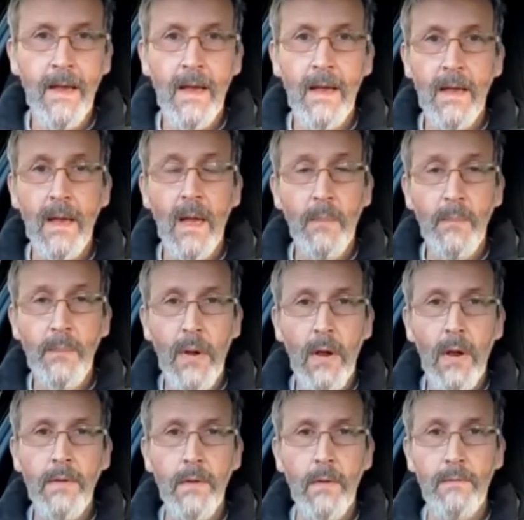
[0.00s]
a
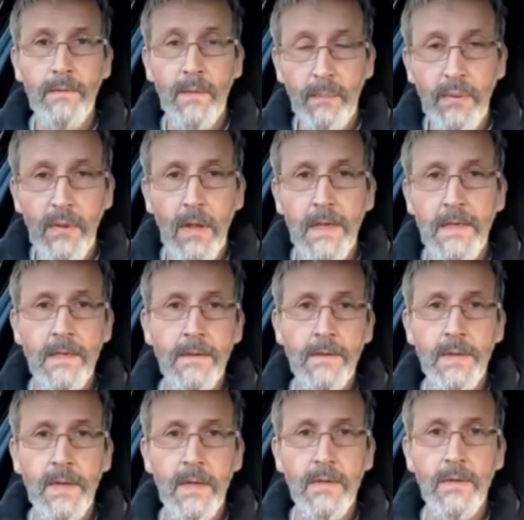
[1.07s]
part of applied
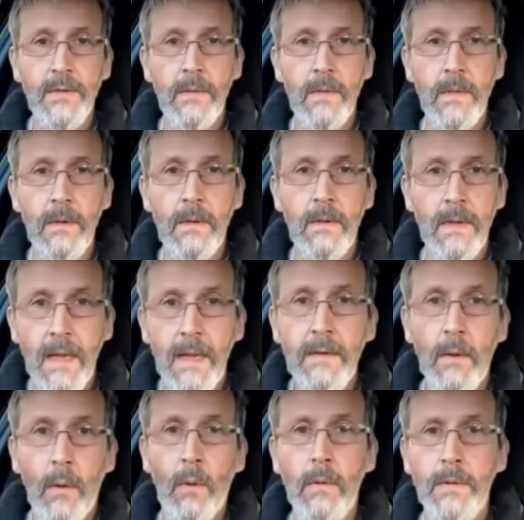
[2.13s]
international law at
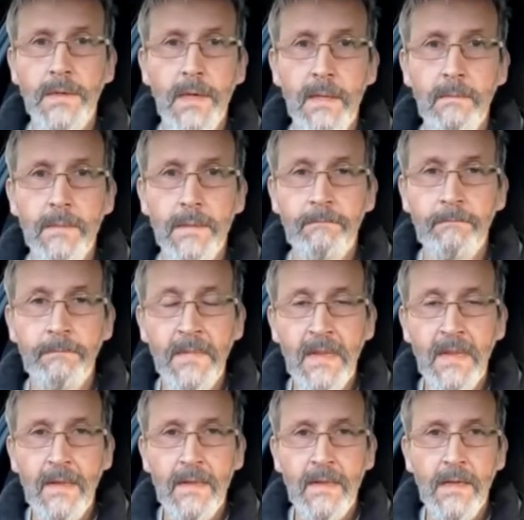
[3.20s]
all times.
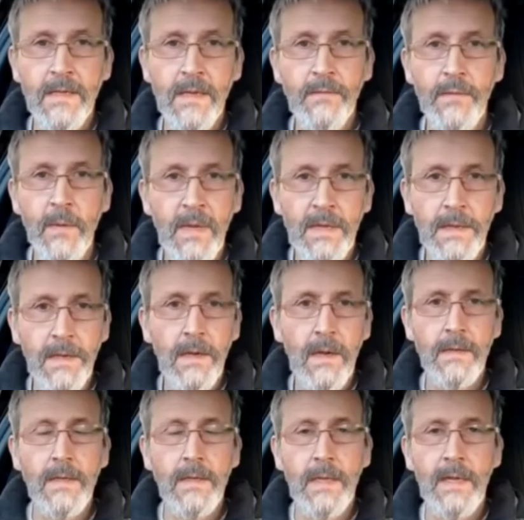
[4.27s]
That's it from
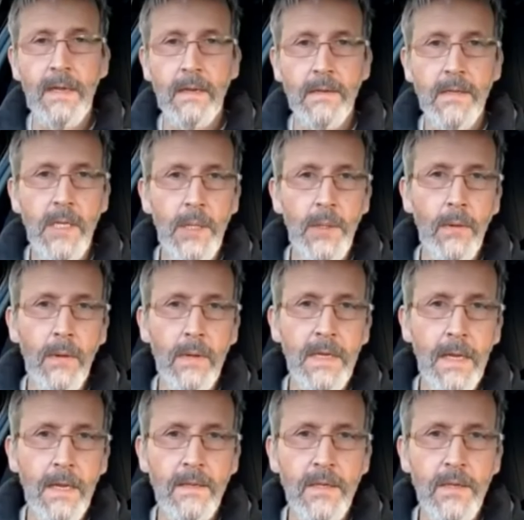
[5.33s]
IndyCar today. I'll see you all
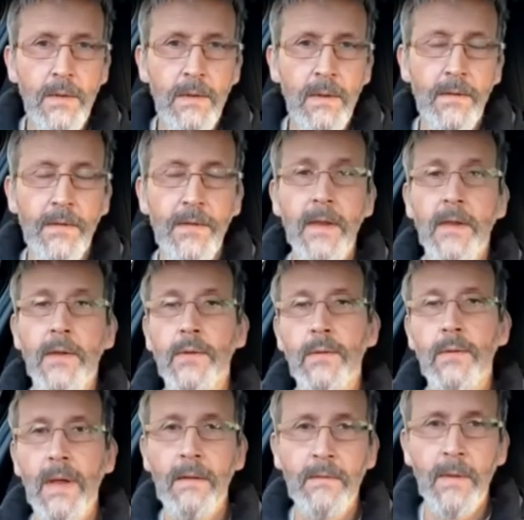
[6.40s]
again soon. Thank you
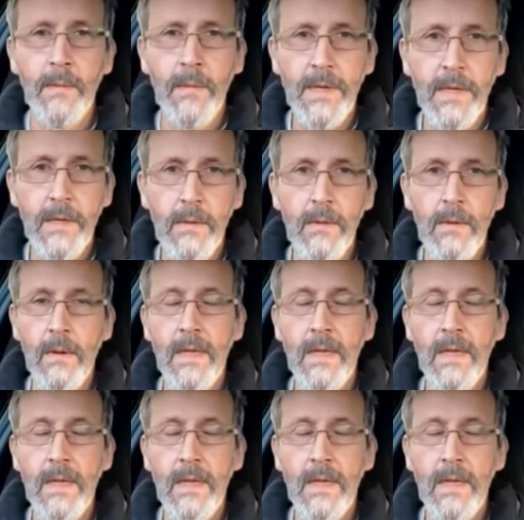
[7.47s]
to everybody who